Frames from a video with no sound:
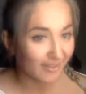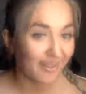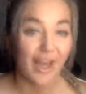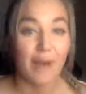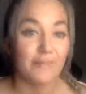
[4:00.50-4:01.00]

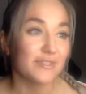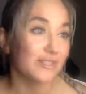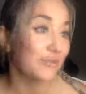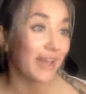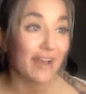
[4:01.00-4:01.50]
happens
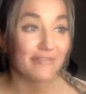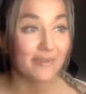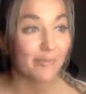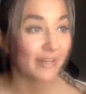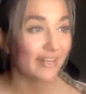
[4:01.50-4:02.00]
to
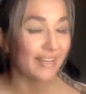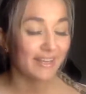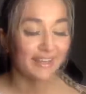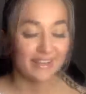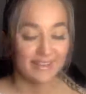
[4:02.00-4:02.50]

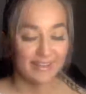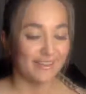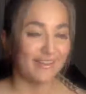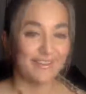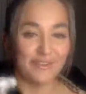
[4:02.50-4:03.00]
everybody.
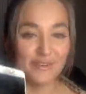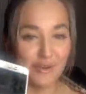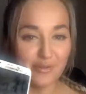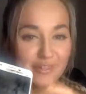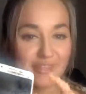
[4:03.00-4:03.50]

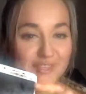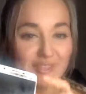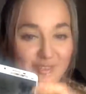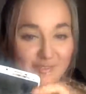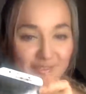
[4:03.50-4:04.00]

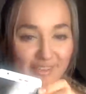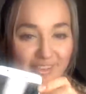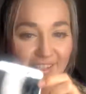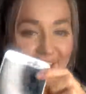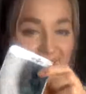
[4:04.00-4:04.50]
This
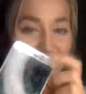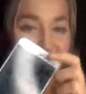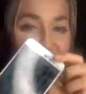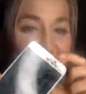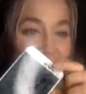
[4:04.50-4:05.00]

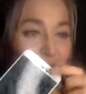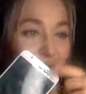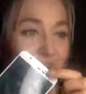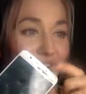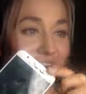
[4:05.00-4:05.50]
classical
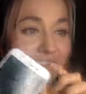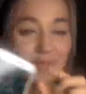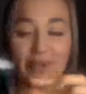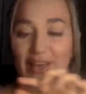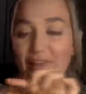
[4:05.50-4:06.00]
screen, and
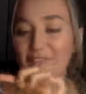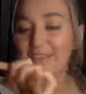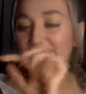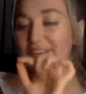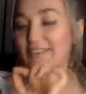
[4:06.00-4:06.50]
we have
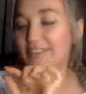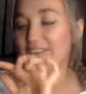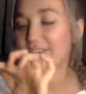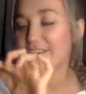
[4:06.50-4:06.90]
that little